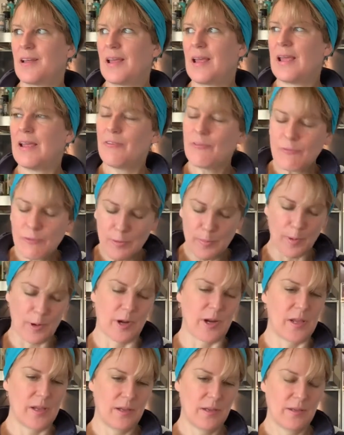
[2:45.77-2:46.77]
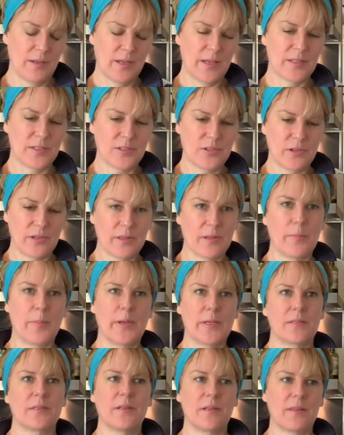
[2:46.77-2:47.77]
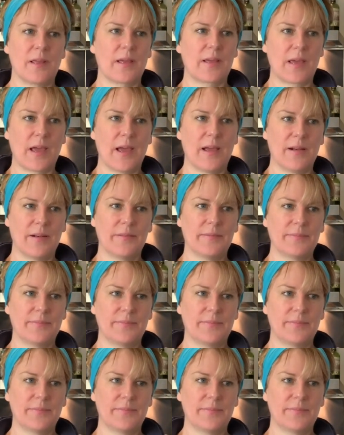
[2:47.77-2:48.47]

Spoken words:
everybody is doing the best that they can.